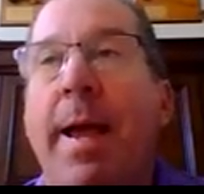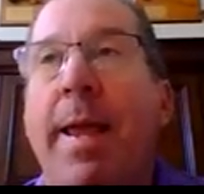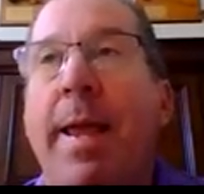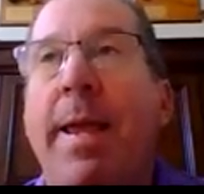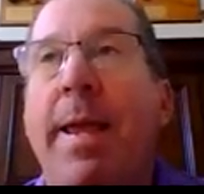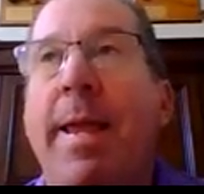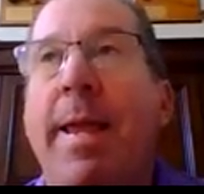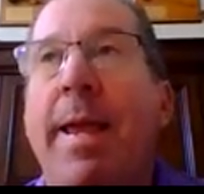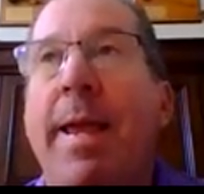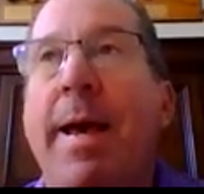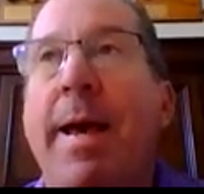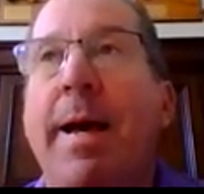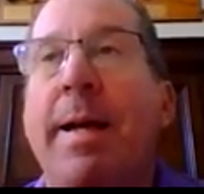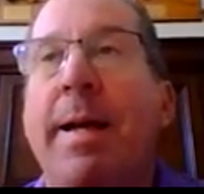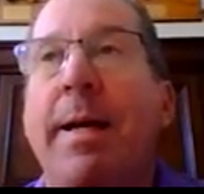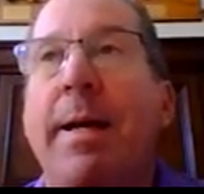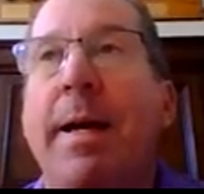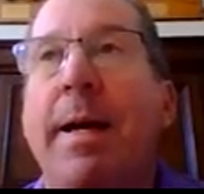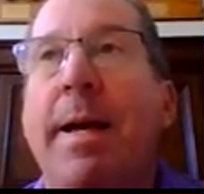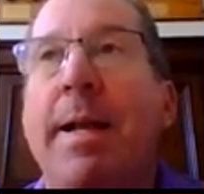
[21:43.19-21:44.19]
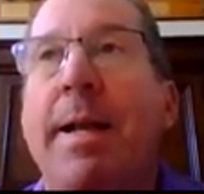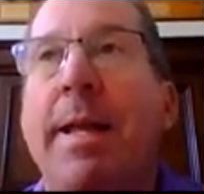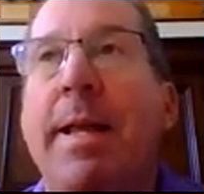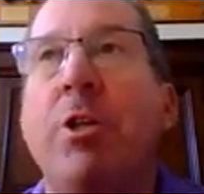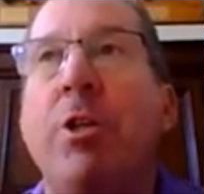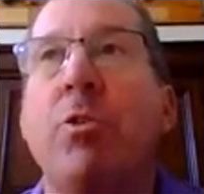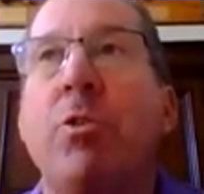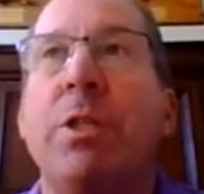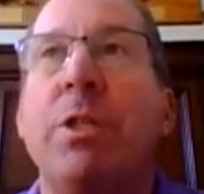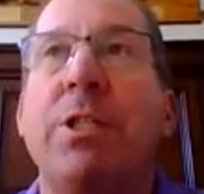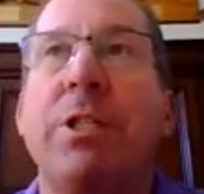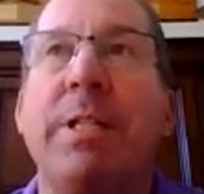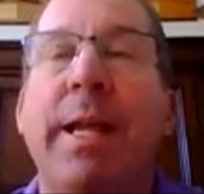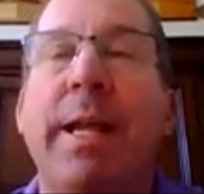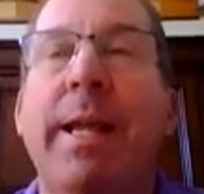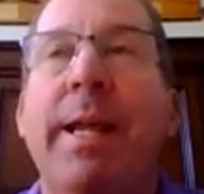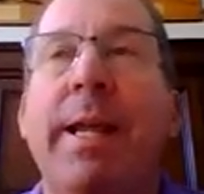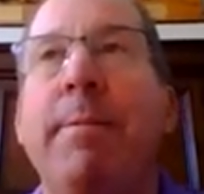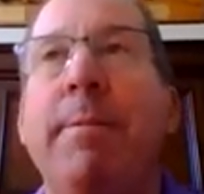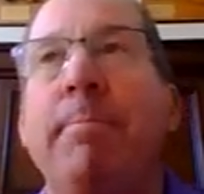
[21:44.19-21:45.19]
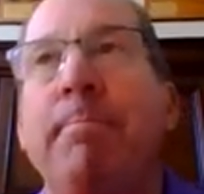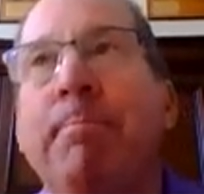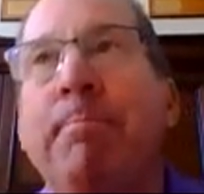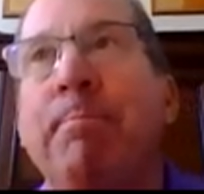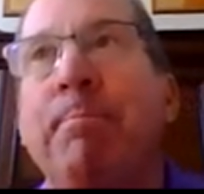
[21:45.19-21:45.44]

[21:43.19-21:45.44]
He had an interesting